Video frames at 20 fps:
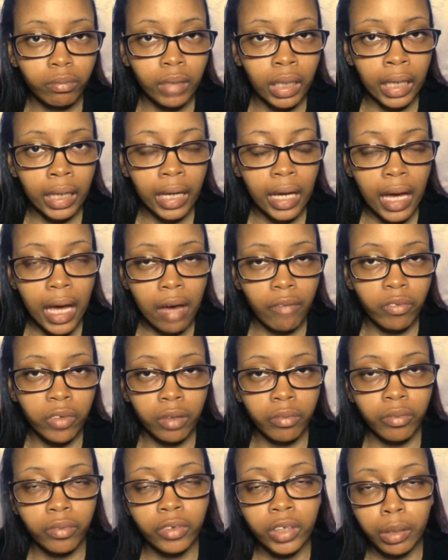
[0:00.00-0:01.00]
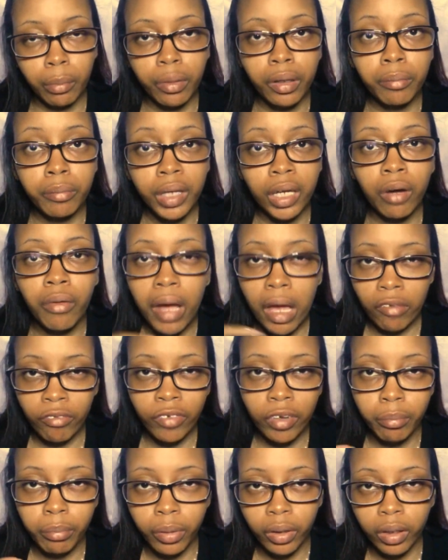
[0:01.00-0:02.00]
like have them. Some of them they don't
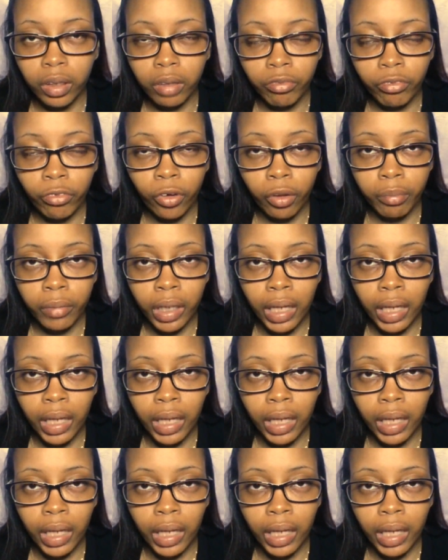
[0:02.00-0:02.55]
have in booklet form.